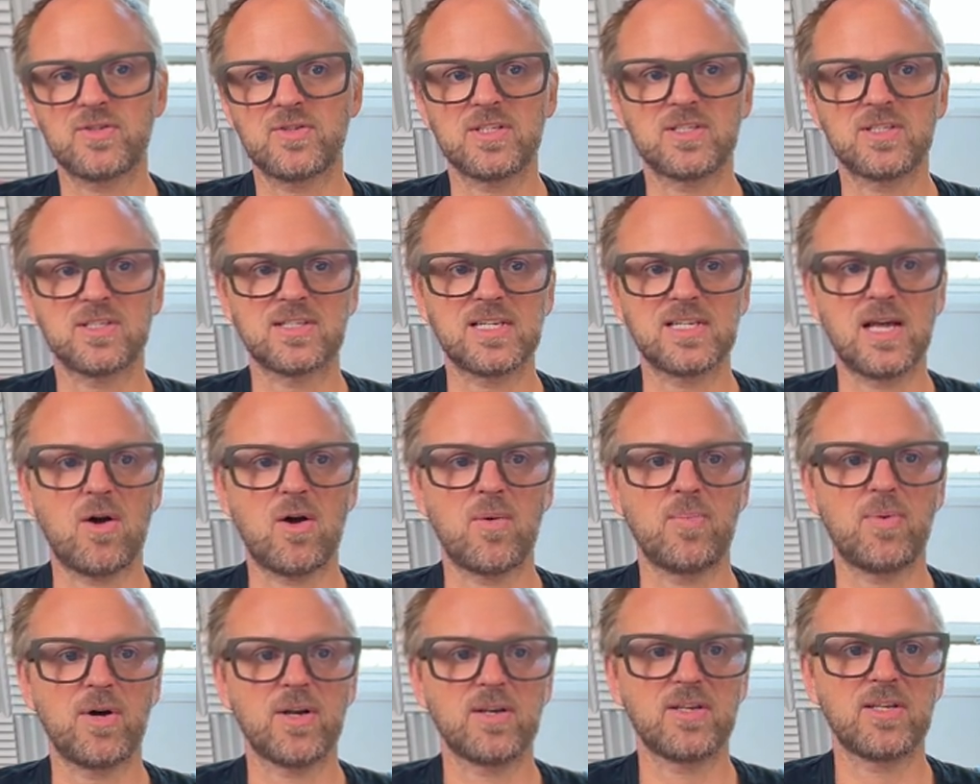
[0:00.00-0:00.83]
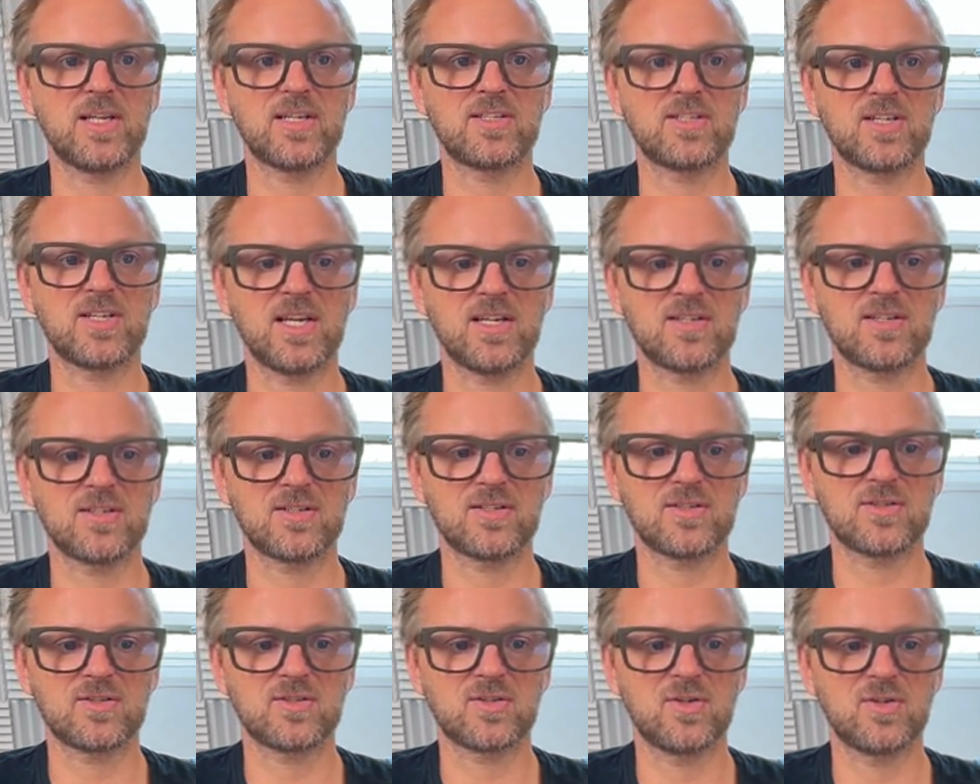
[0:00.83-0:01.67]
this is now a button that takes
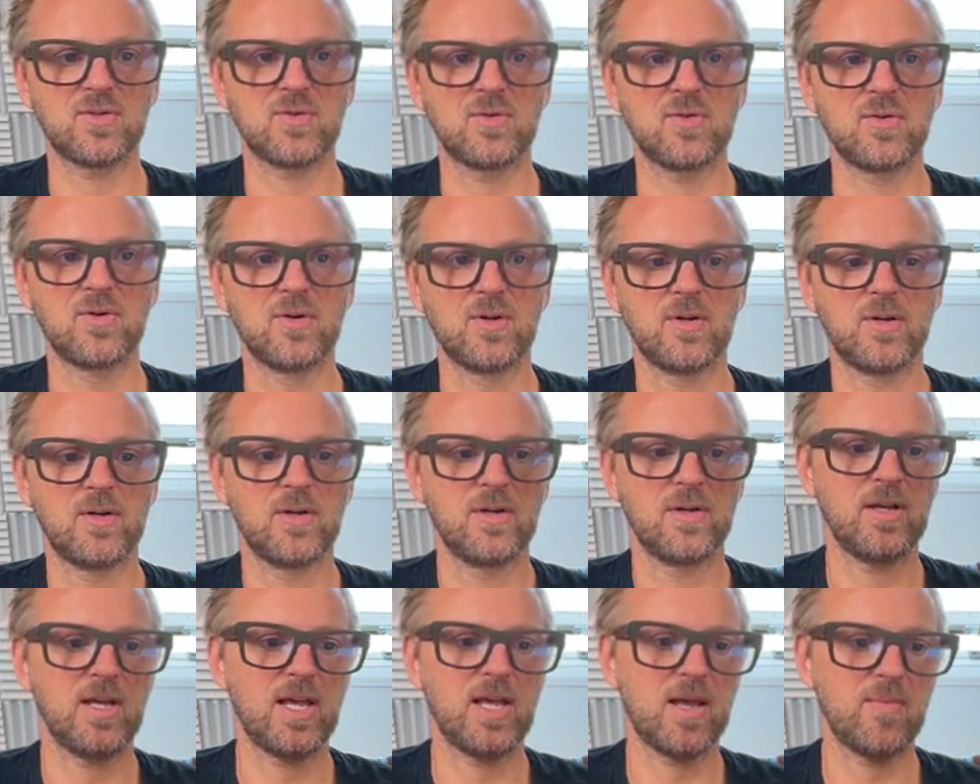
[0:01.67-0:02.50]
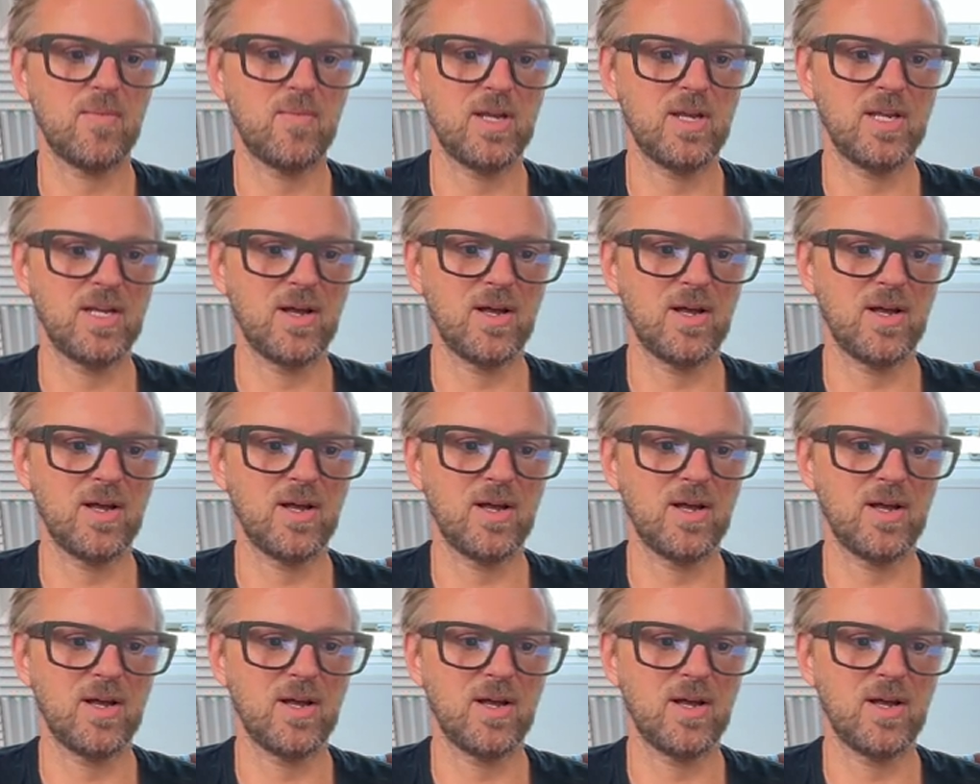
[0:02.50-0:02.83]
us to M E